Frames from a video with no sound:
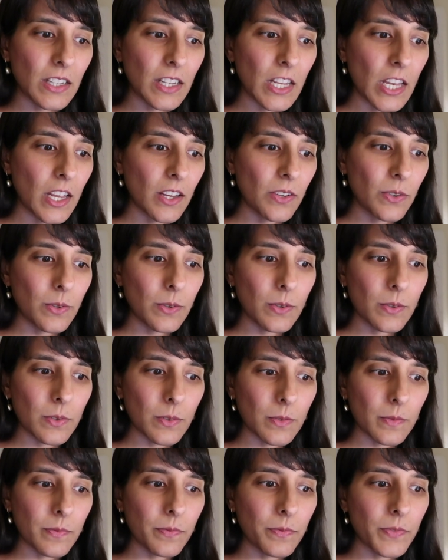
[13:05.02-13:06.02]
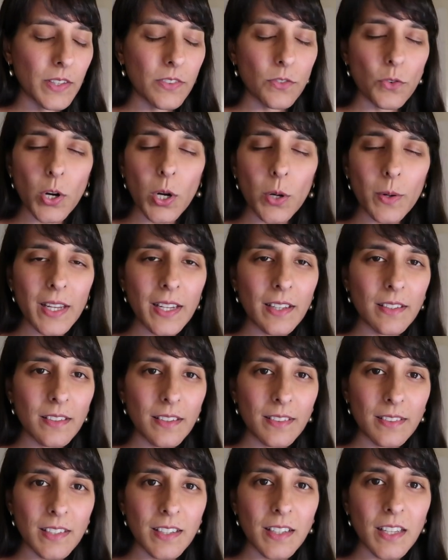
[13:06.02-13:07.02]
you know, is growing
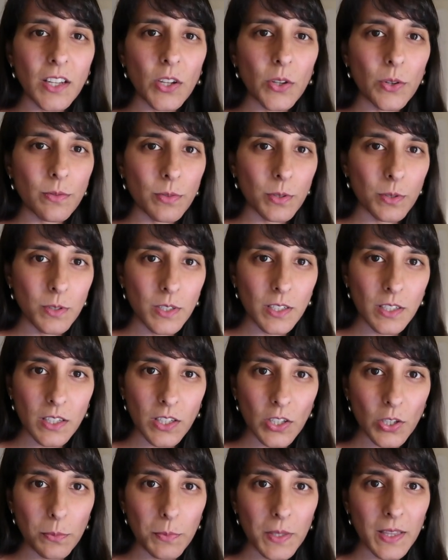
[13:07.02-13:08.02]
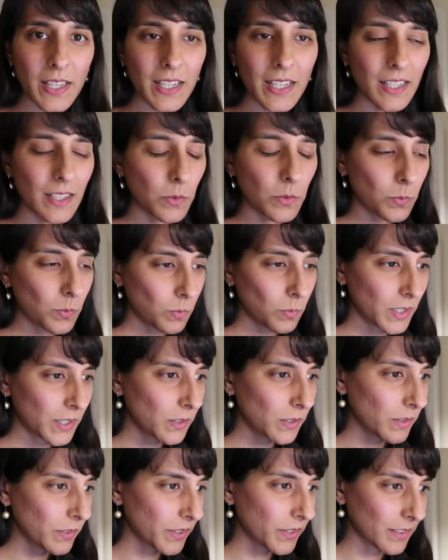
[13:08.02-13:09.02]
and, and ticking over and accumulating
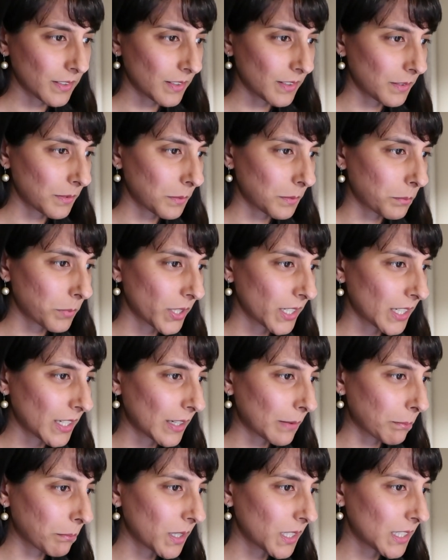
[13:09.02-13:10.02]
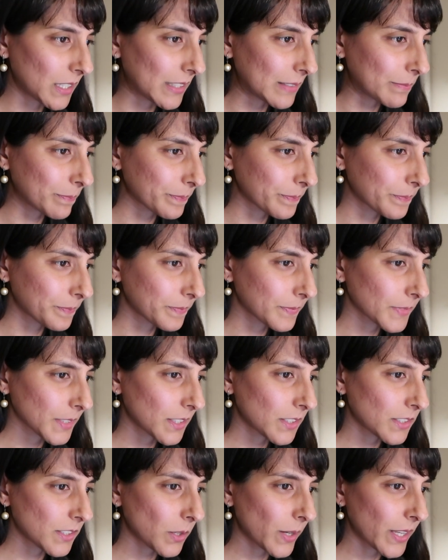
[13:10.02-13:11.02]
wealth and, and bringing in money.
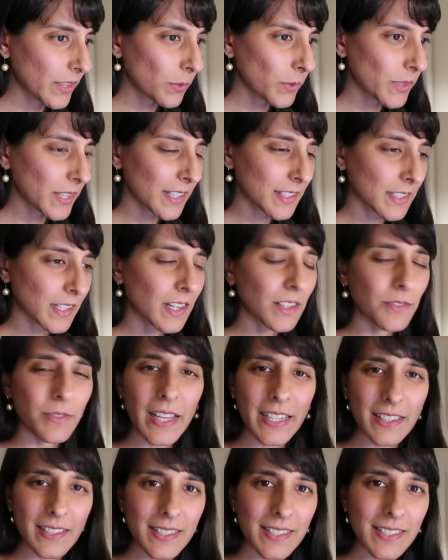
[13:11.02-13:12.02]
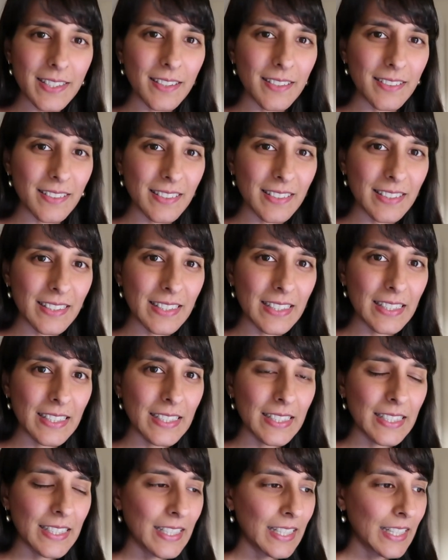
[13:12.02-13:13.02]
So I thought that's kind of like the sun.
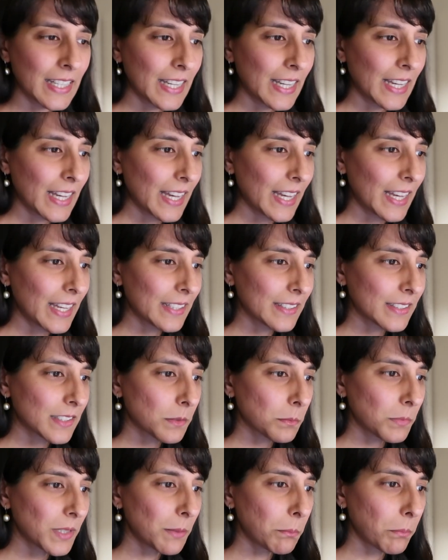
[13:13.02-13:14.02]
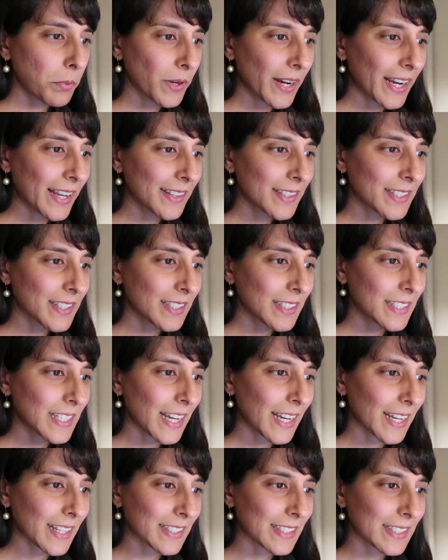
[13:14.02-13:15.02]
And to me, brands and
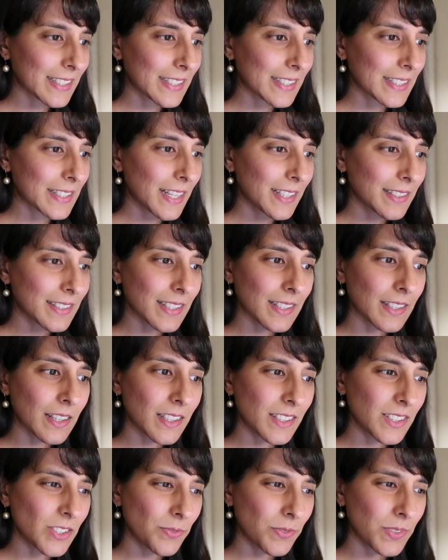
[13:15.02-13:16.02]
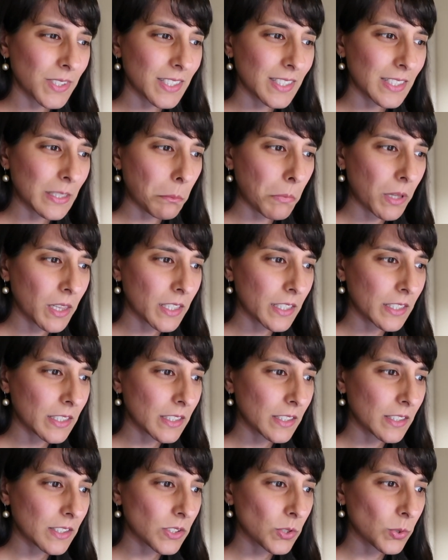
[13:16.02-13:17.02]
taxes, that's a kind of
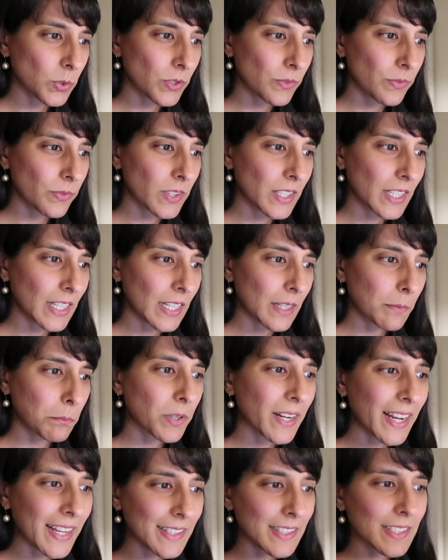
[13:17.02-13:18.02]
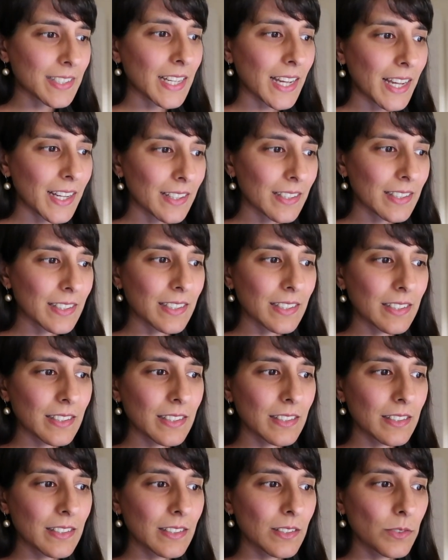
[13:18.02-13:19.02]
similar sort of thing. Brands,
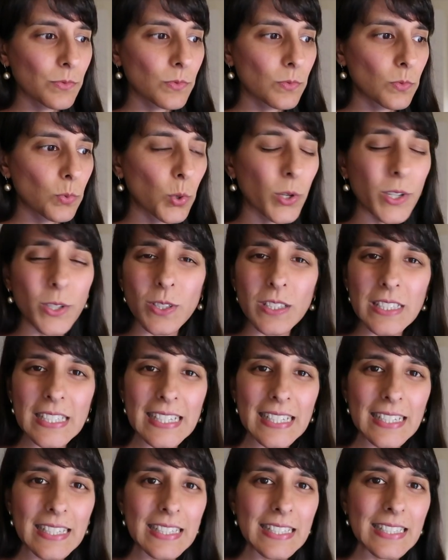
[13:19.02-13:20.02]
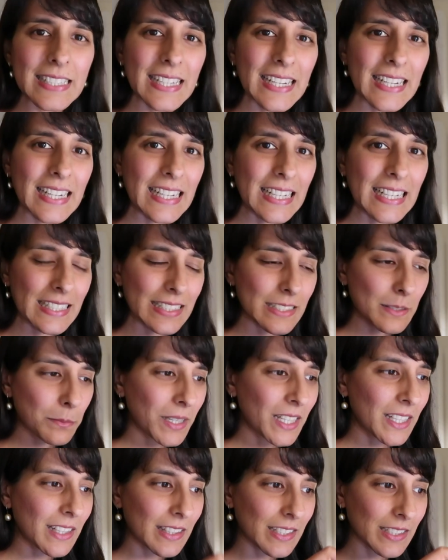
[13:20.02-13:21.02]
taxes, royalties. To
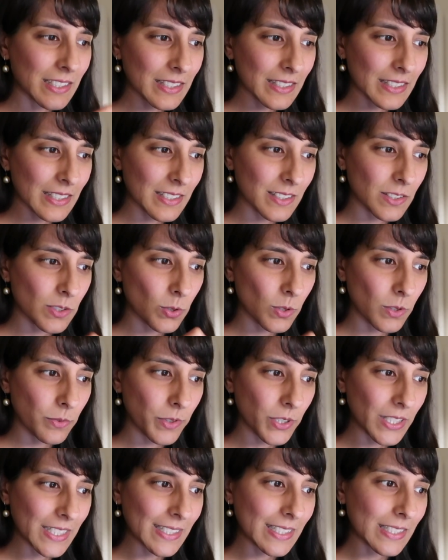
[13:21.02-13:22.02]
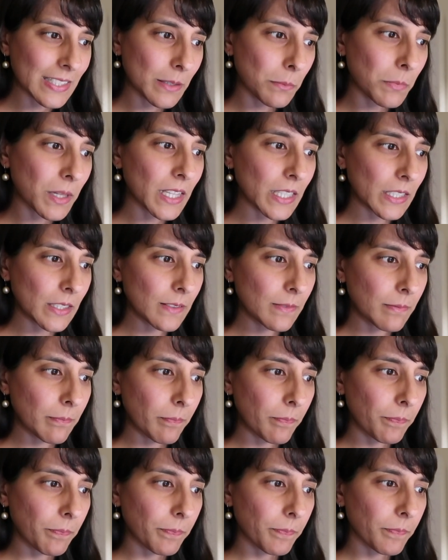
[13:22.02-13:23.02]
me, this, this is all a very similar
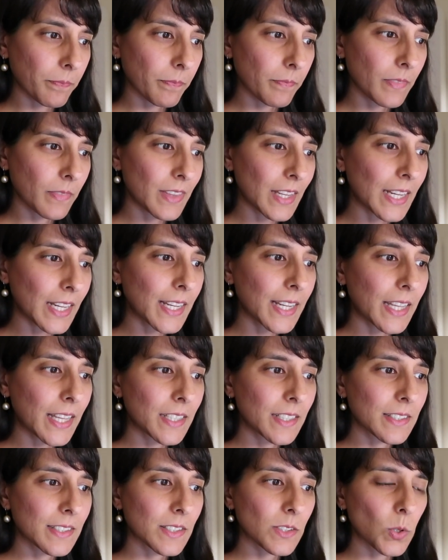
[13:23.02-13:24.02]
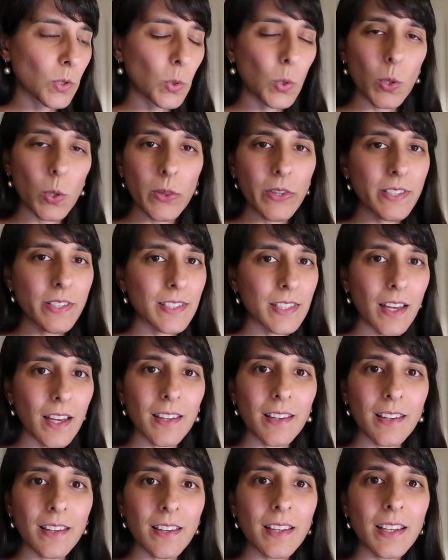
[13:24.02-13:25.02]
thing, and it's all the
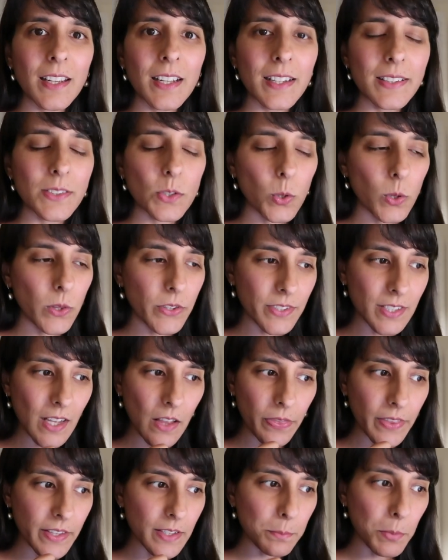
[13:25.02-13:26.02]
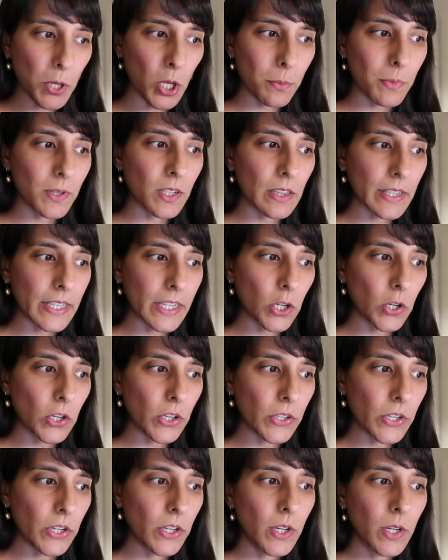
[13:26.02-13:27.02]
sun. It's all the sun that's permanently
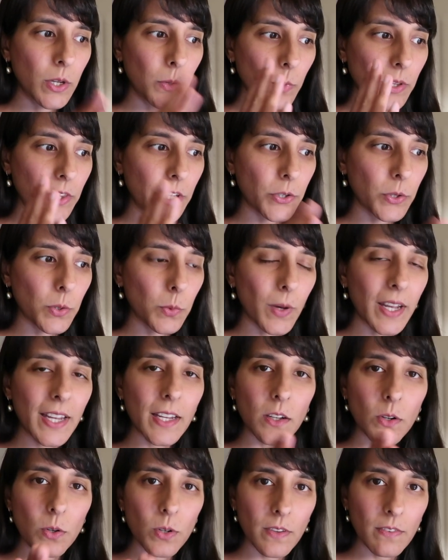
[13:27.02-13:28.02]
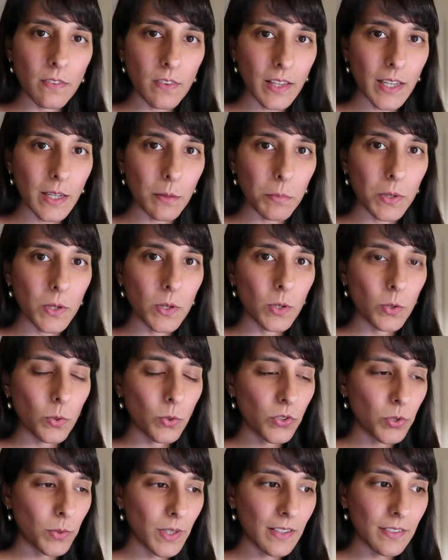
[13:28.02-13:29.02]
on, whether you're awake or asleep
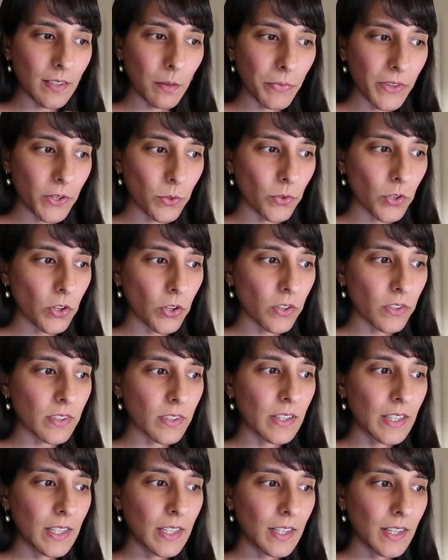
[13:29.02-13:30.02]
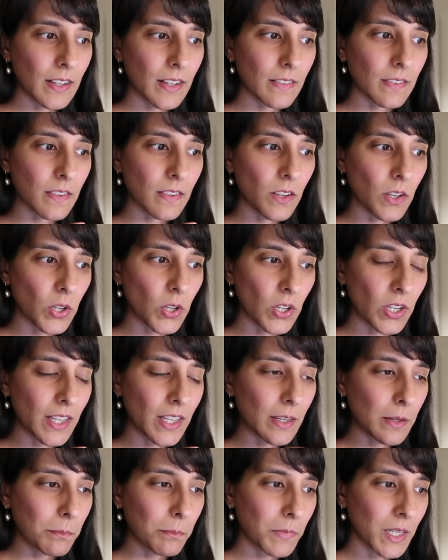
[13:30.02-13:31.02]
or doing something or not. It's
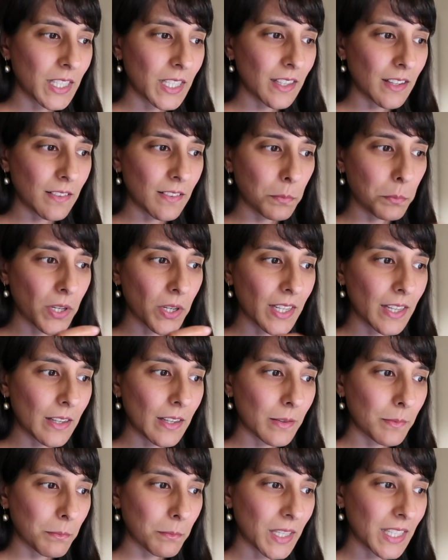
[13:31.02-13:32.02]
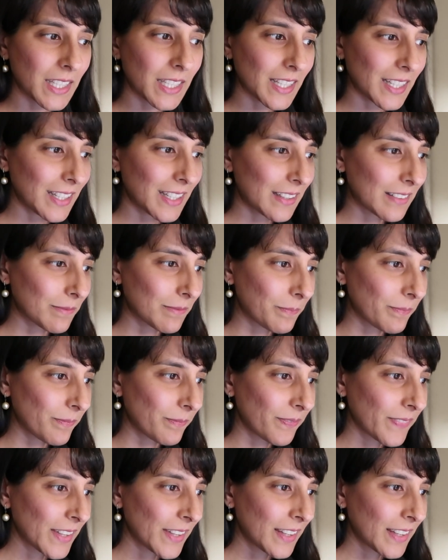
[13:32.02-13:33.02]
earning money. It's bringing money in.